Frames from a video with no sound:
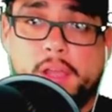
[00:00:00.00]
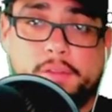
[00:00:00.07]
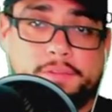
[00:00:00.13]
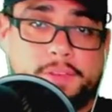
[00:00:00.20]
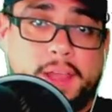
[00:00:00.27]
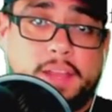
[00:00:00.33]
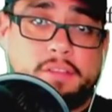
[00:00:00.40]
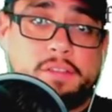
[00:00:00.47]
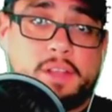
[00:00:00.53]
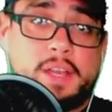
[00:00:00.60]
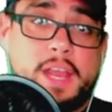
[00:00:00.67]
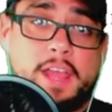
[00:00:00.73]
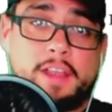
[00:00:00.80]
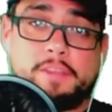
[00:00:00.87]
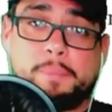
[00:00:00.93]
Inflation
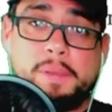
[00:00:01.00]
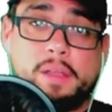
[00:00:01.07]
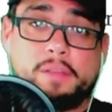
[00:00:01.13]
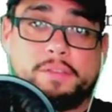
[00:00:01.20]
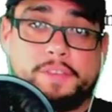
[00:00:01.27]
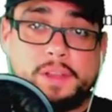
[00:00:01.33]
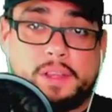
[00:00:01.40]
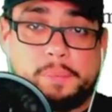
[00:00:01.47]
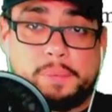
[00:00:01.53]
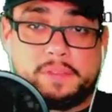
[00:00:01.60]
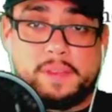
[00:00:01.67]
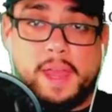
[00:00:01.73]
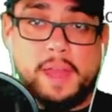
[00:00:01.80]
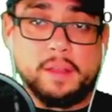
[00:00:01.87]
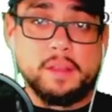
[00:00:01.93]
has pierced
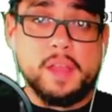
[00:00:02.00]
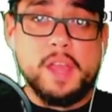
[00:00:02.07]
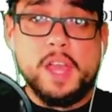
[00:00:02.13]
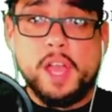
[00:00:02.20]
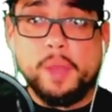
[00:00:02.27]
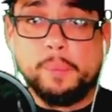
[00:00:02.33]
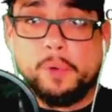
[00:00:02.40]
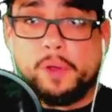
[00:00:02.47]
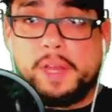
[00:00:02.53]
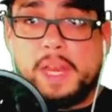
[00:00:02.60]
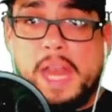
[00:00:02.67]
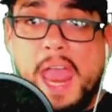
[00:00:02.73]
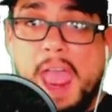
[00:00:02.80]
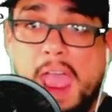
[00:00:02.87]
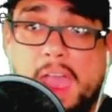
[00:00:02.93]
50%, and more
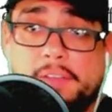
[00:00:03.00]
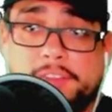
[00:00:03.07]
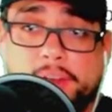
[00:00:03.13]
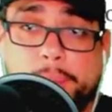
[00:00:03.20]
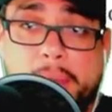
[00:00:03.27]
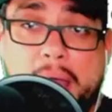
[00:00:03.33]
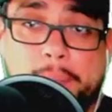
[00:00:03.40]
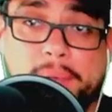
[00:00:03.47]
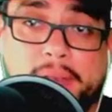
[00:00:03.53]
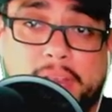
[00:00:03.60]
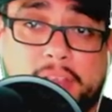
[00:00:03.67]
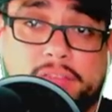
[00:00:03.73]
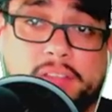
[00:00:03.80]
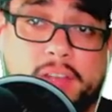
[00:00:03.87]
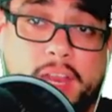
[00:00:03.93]
than half of the
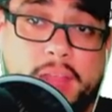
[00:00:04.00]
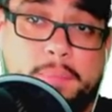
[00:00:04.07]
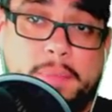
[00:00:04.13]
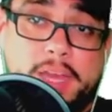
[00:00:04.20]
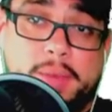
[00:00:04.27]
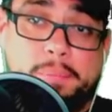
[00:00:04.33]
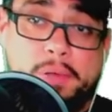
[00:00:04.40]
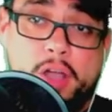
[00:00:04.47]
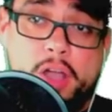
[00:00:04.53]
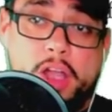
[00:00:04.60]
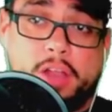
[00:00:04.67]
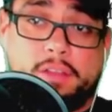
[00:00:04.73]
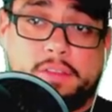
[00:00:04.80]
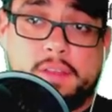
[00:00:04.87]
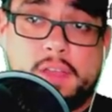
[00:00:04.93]
population in many
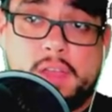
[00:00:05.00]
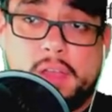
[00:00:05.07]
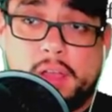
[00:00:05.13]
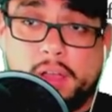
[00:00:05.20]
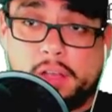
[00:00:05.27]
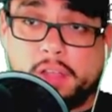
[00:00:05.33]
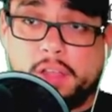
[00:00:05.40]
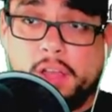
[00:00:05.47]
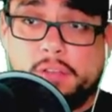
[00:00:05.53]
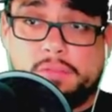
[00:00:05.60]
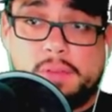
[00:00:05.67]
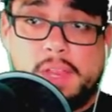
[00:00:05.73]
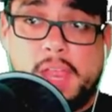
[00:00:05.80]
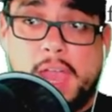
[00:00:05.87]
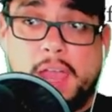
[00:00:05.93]
parts of the
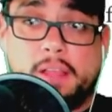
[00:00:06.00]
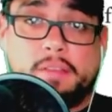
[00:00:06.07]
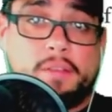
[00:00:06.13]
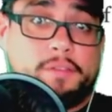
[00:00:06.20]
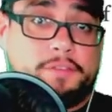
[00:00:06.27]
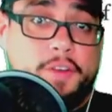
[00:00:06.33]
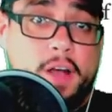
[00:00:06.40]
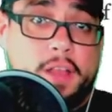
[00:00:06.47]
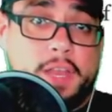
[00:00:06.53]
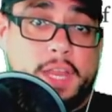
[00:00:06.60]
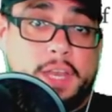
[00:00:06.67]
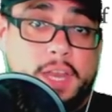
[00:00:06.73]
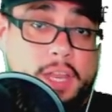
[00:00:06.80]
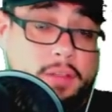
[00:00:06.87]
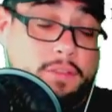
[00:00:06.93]
country has
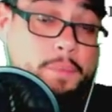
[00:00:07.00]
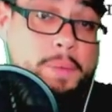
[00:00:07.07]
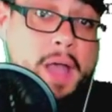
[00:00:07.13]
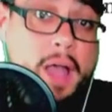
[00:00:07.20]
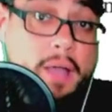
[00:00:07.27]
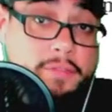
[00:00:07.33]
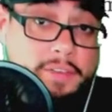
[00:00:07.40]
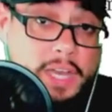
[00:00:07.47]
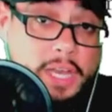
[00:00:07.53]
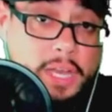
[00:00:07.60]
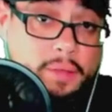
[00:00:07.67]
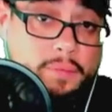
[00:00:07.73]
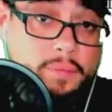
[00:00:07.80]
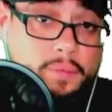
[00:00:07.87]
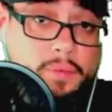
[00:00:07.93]
fallen into poverty.